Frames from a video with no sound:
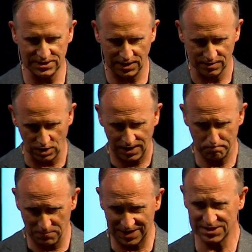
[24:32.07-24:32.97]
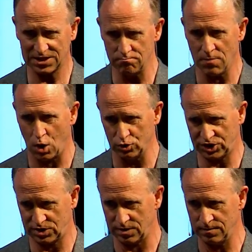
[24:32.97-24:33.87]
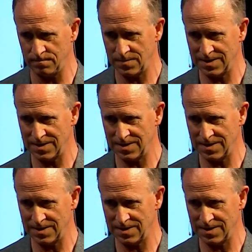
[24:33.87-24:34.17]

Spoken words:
that that mixed emotion